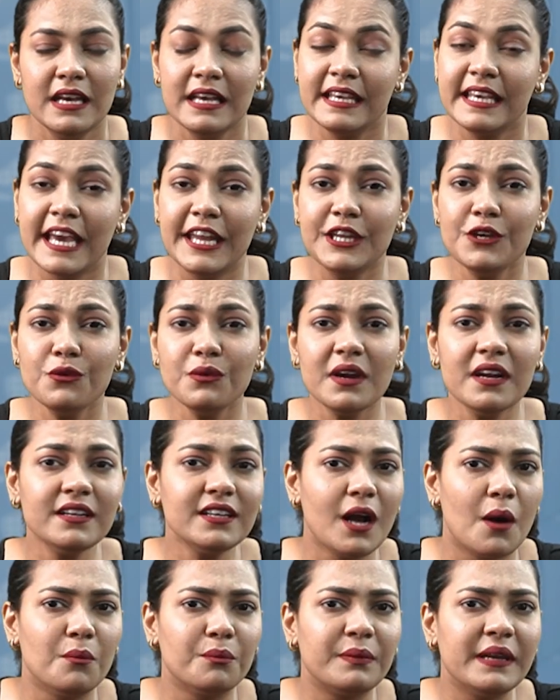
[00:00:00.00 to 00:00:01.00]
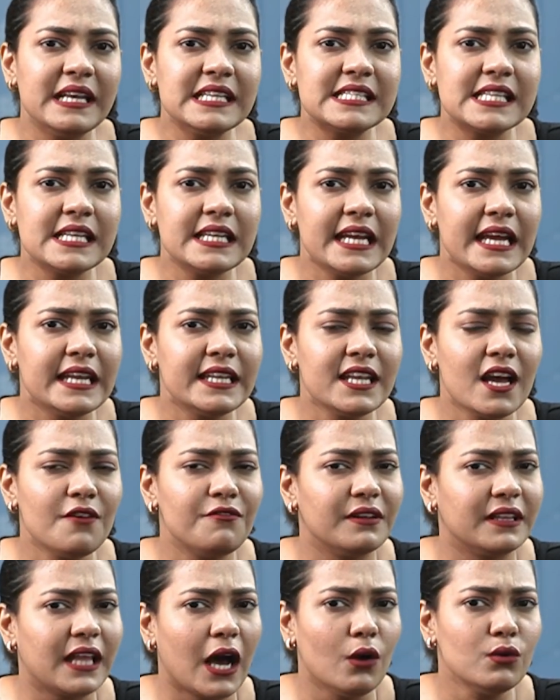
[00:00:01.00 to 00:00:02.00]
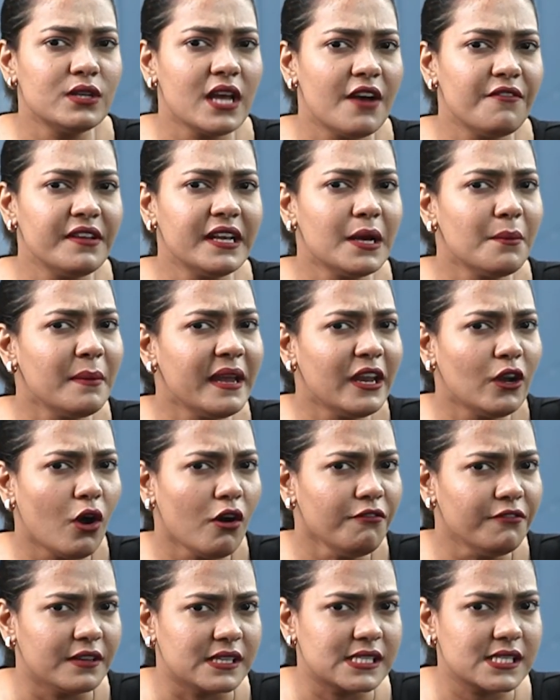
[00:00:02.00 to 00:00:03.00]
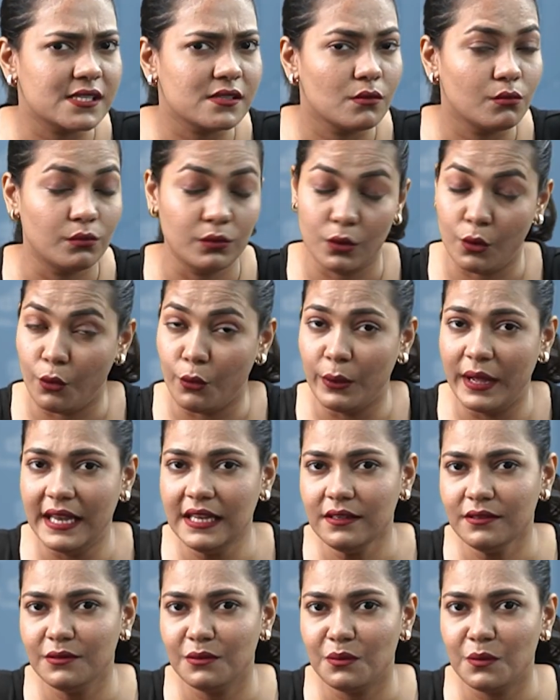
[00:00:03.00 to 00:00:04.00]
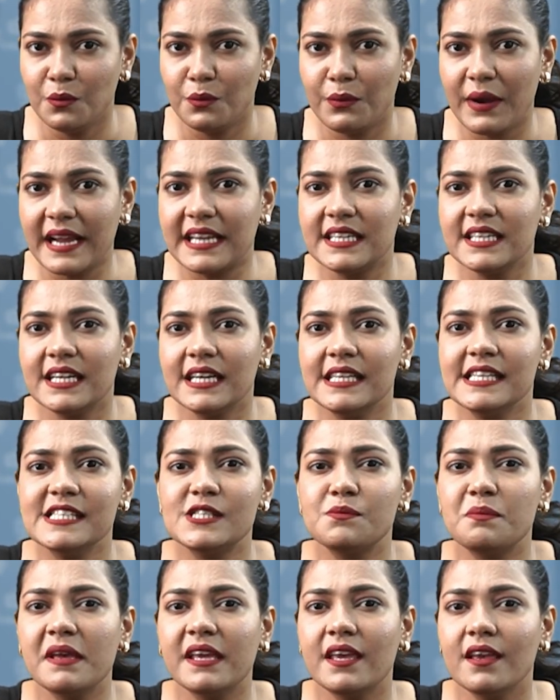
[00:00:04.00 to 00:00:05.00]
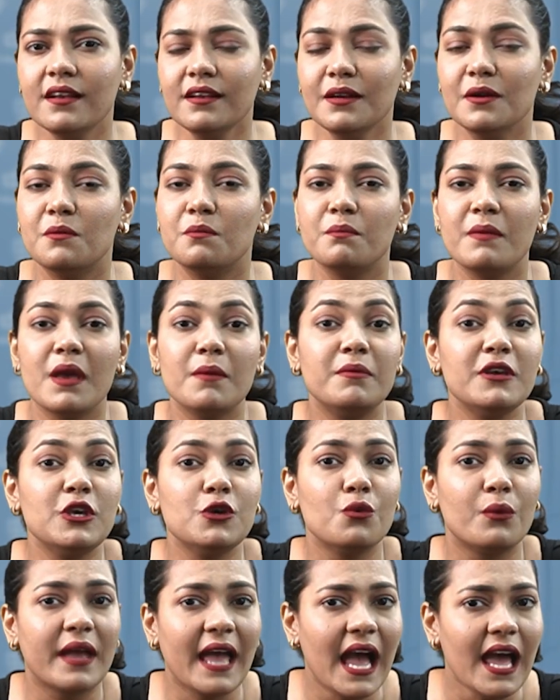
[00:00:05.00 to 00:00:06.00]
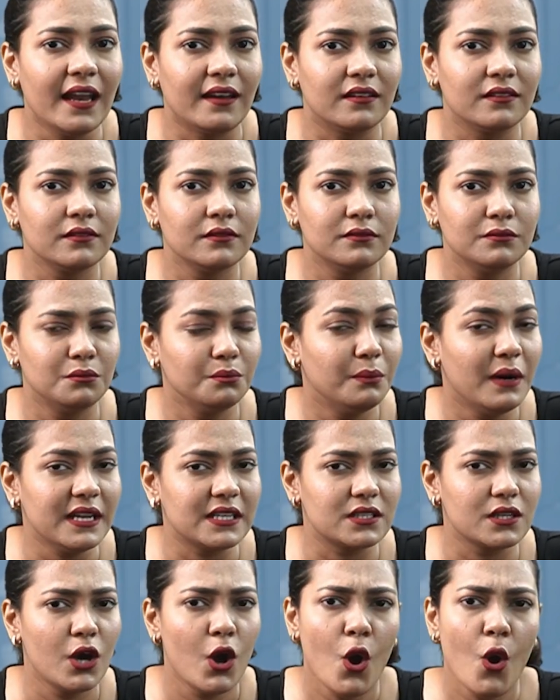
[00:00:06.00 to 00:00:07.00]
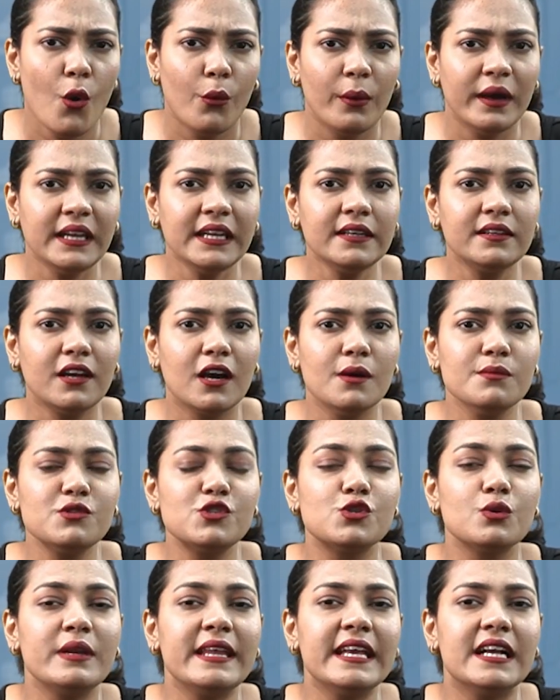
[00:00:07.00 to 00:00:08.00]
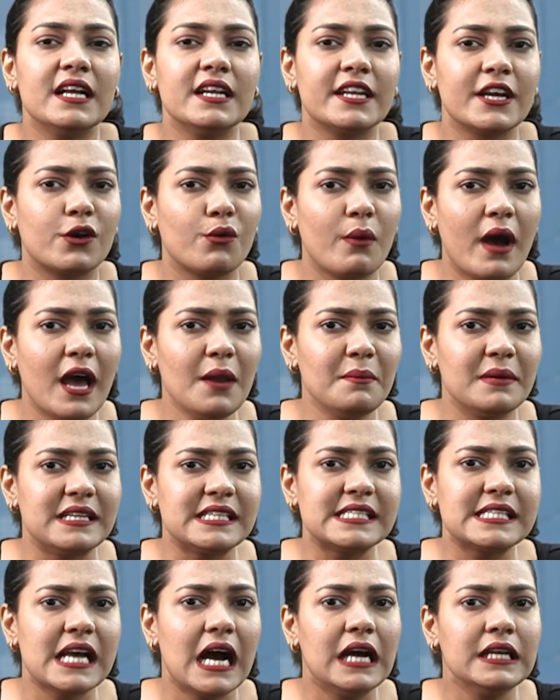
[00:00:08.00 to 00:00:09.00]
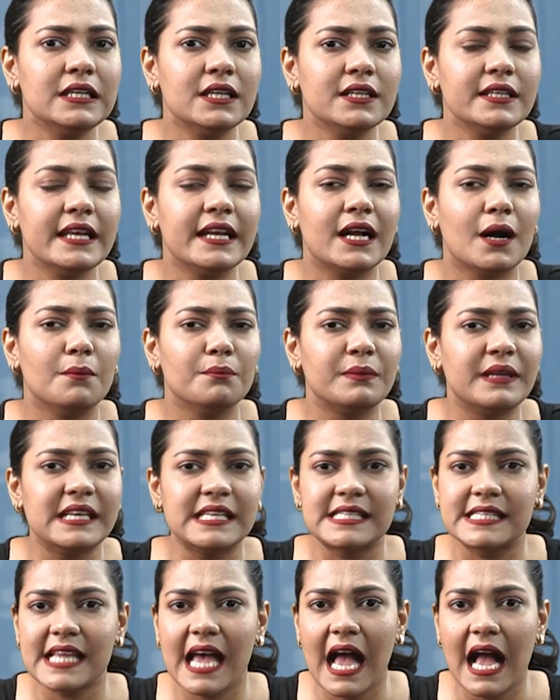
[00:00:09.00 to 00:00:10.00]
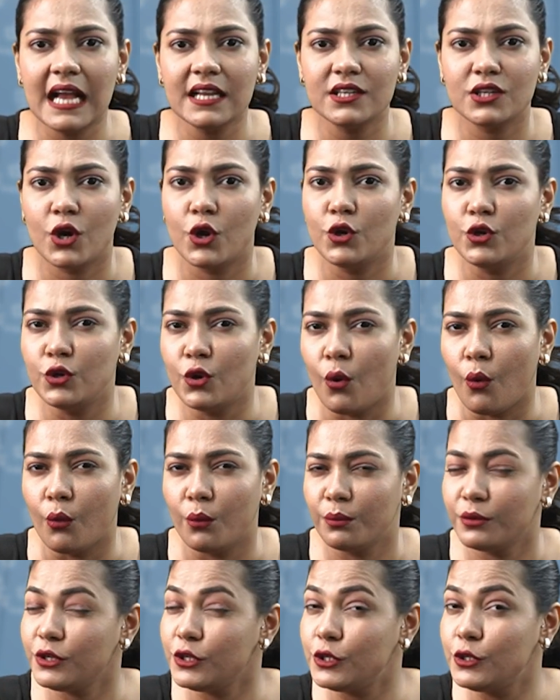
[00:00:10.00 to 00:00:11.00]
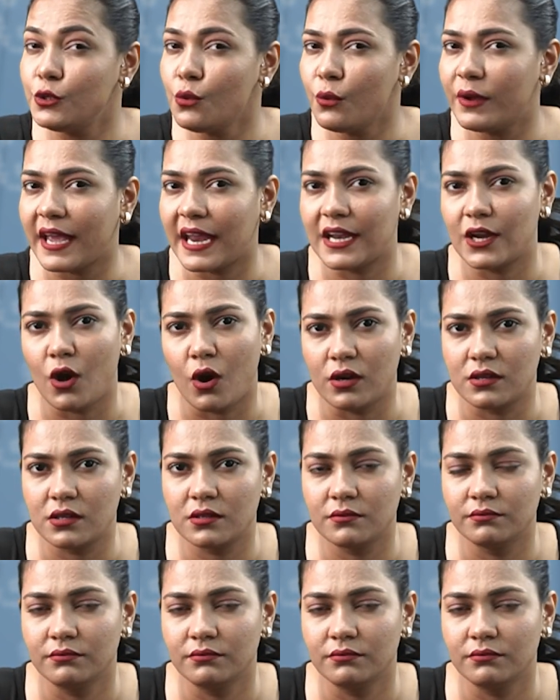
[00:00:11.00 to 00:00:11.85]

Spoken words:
Can you run companies in India without having a main office? Well, practically speaking, maybe you can. But when it comes to legal requirements under the Companies Act, no, you cannot.